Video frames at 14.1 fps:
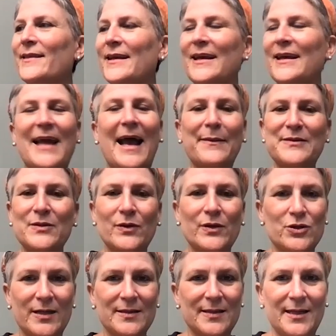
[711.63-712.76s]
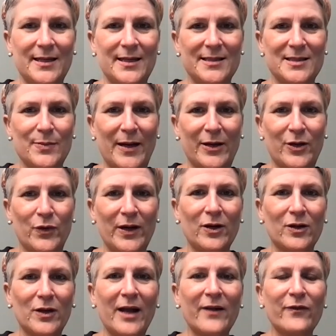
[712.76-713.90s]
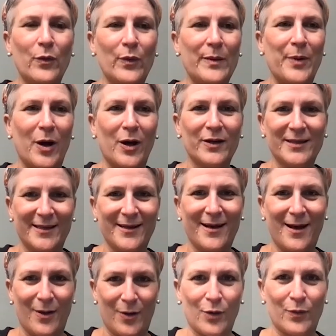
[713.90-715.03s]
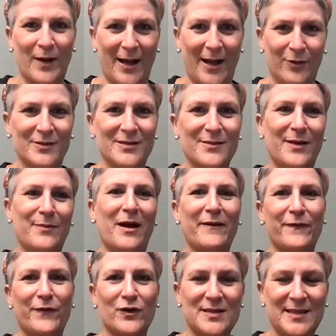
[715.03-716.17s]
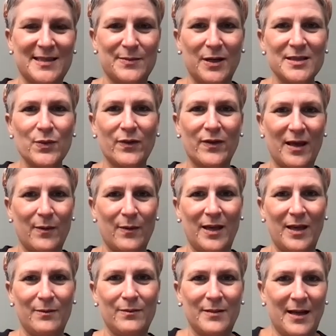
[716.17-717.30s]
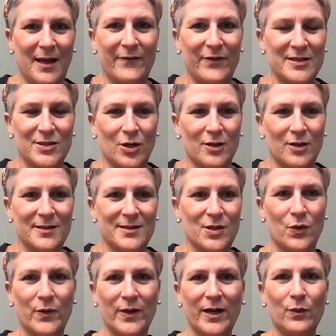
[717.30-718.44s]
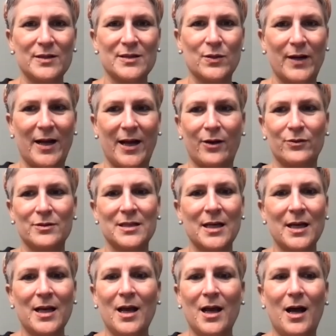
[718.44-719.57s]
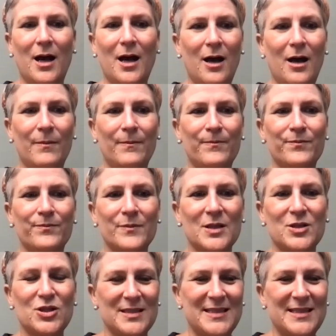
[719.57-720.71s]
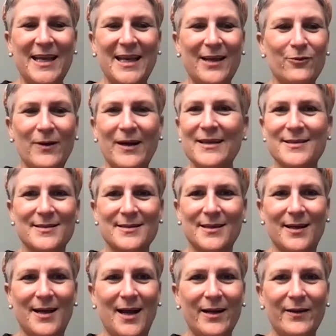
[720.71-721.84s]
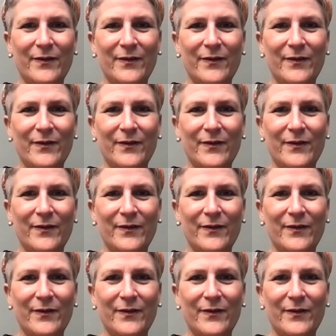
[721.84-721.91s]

it absolutely translated into my career. And a lot of what we bonded around in my first 6 months with him in having started this career was around just taking risks. And kind